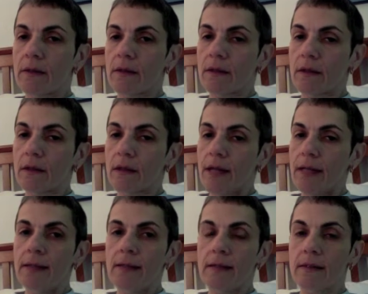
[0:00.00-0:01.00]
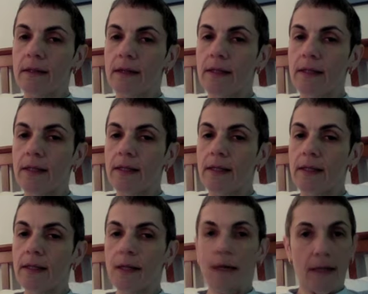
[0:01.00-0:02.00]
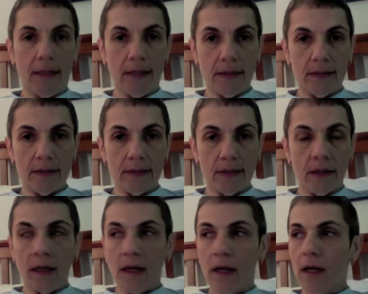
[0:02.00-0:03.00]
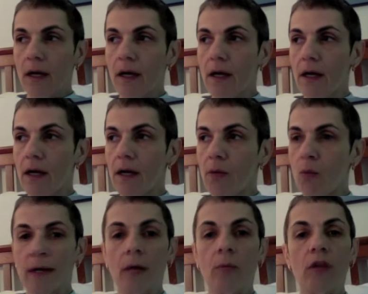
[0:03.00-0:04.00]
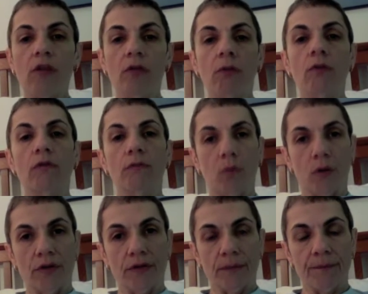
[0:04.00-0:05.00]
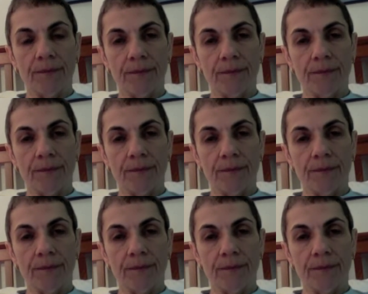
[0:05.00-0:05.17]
the late 1990s when I went through a divorce